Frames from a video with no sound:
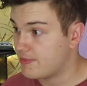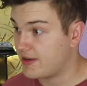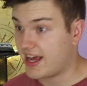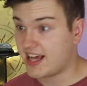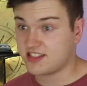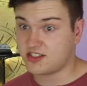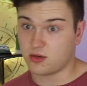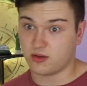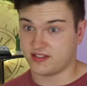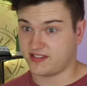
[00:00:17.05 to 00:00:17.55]
But
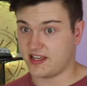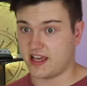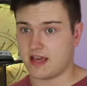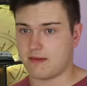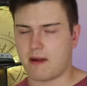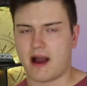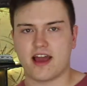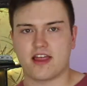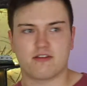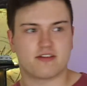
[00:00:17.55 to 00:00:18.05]
as you'll see
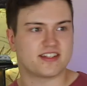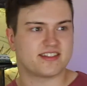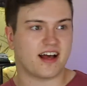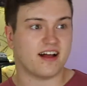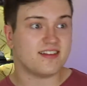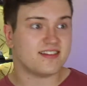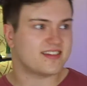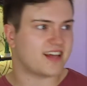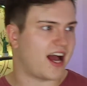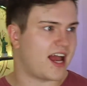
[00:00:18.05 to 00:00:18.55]
by the
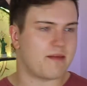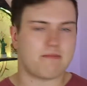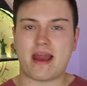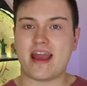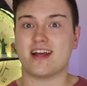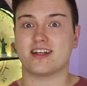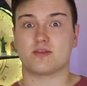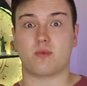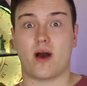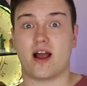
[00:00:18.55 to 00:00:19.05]
result, I
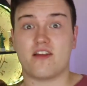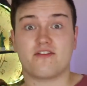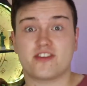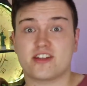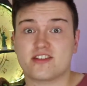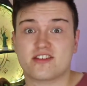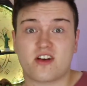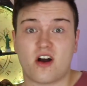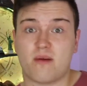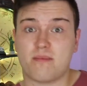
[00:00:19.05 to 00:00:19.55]
may as well have
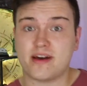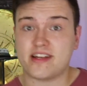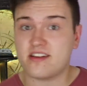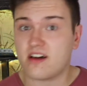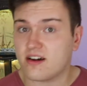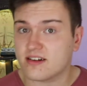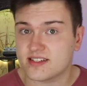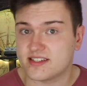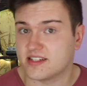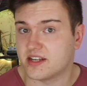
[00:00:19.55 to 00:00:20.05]
just got my
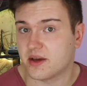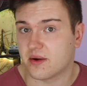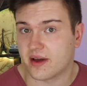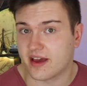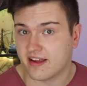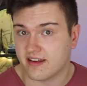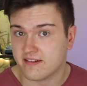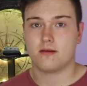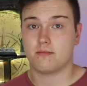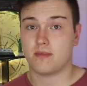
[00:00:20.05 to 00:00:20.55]
dog to do
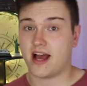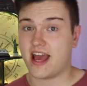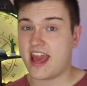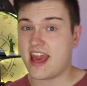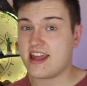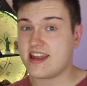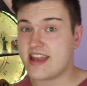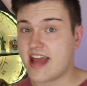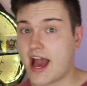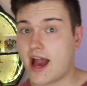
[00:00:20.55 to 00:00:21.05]
it. My
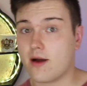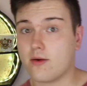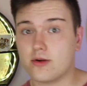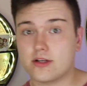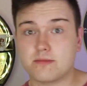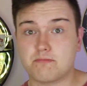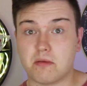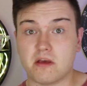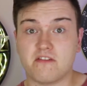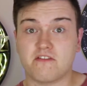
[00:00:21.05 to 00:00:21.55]
hair now
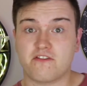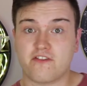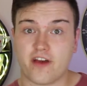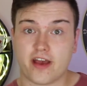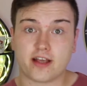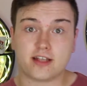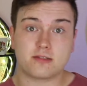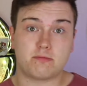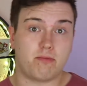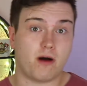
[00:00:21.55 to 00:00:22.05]
has been
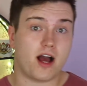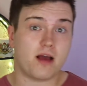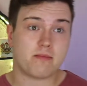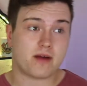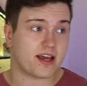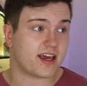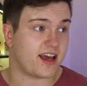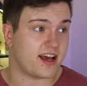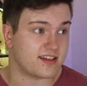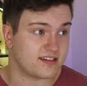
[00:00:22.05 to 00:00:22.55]
fixed by
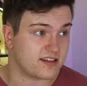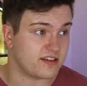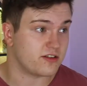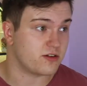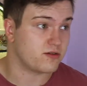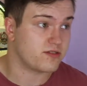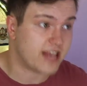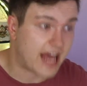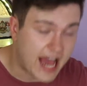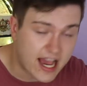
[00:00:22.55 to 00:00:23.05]
my cousin
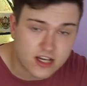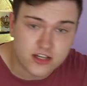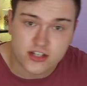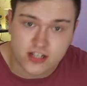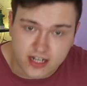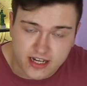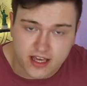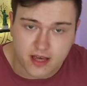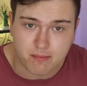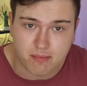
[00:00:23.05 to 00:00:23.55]
who's
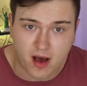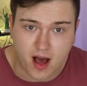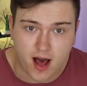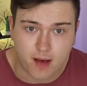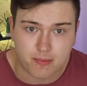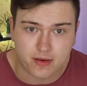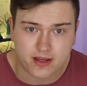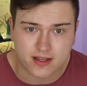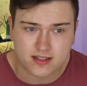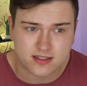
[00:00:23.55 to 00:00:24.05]
actually a
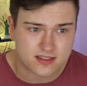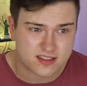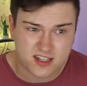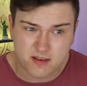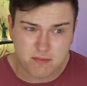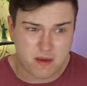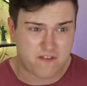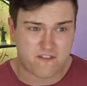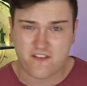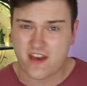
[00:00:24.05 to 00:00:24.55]
barber, and
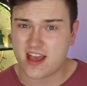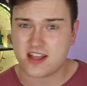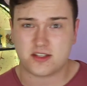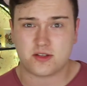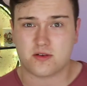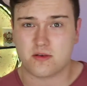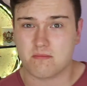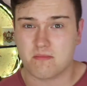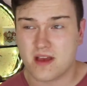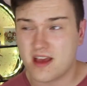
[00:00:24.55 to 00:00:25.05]
to be fair
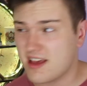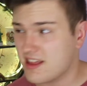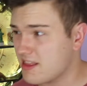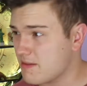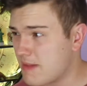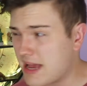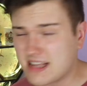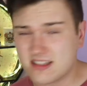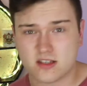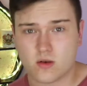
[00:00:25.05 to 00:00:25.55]
to him,
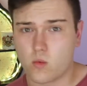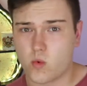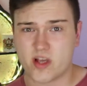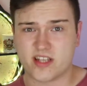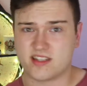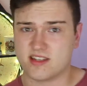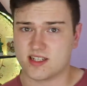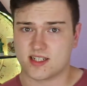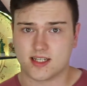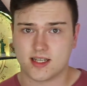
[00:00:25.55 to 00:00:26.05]
the man's a
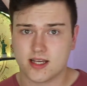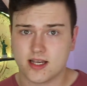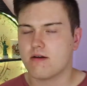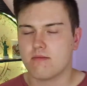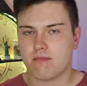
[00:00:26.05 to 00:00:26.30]
wizard.